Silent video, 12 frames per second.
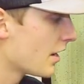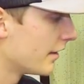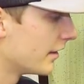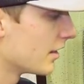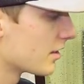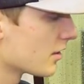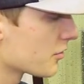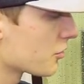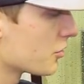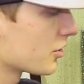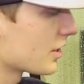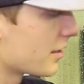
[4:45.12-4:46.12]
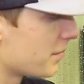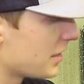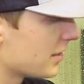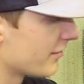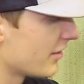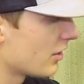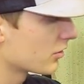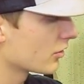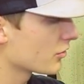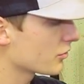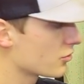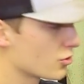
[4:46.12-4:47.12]
And then it's also just on a piece of
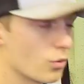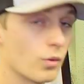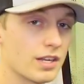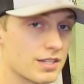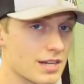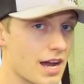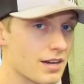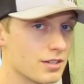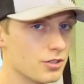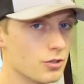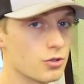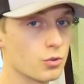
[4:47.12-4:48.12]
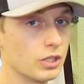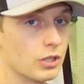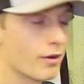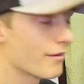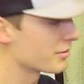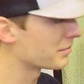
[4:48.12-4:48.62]
Velcro, so when it's not in use, we don't have